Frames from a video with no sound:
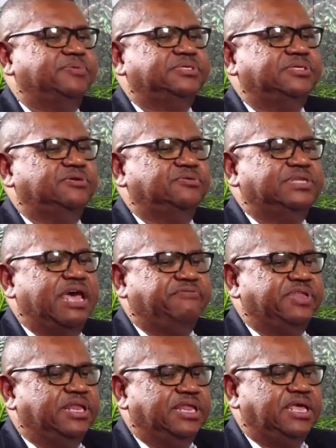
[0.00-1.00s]
So
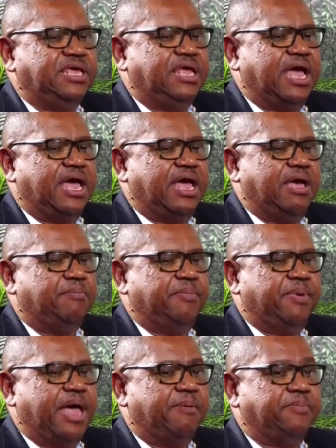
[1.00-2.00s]
definitely,
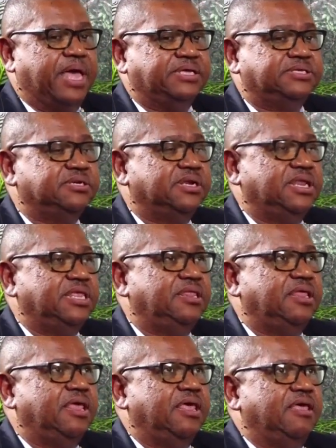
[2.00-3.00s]
I
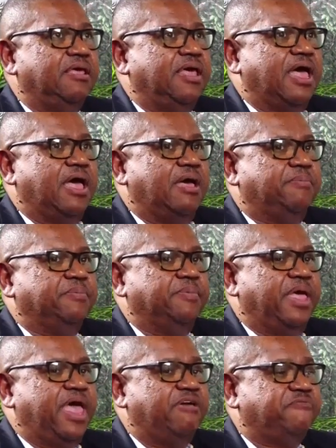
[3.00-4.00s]
certainly
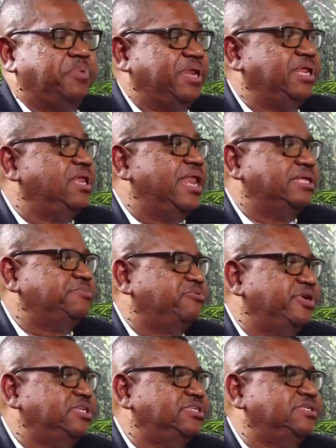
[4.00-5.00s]
have political
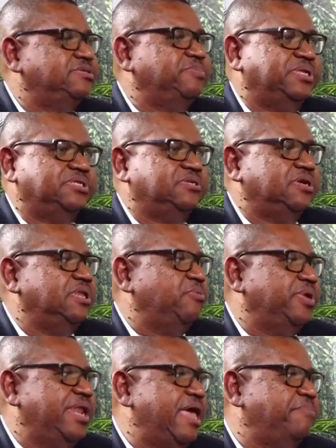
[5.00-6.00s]
aspirations, but it certainly
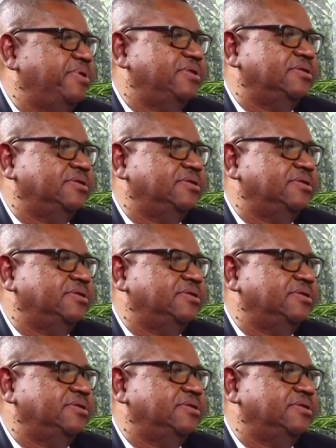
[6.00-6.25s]
wouldn't happen.